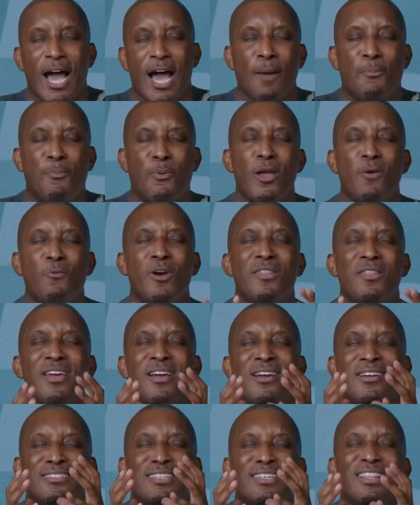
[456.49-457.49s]
I pray where
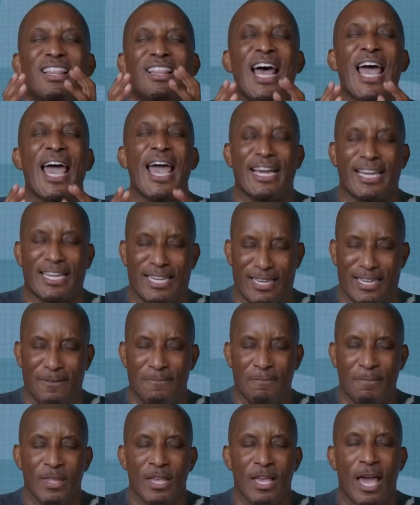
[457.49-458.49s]
there is lack
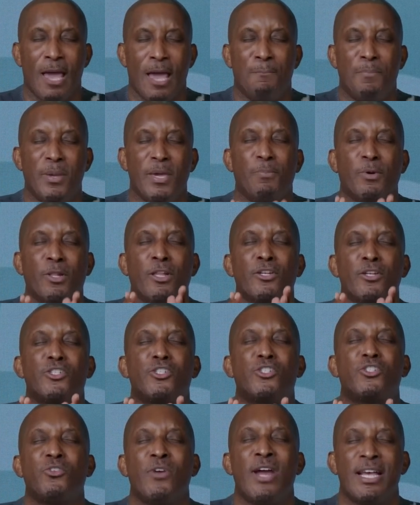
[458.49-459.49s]
and people are
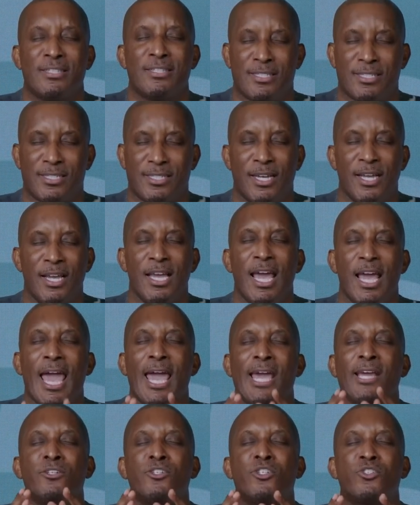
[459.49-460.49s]
stressed
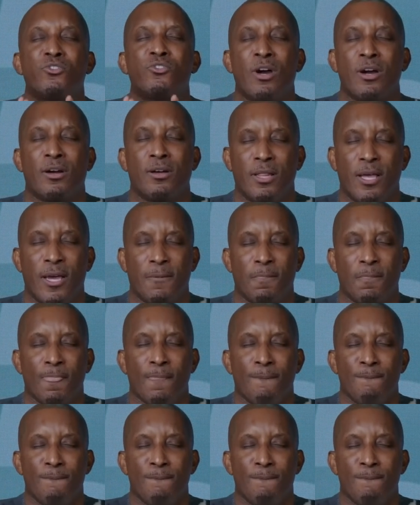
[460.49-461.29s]
and struggling.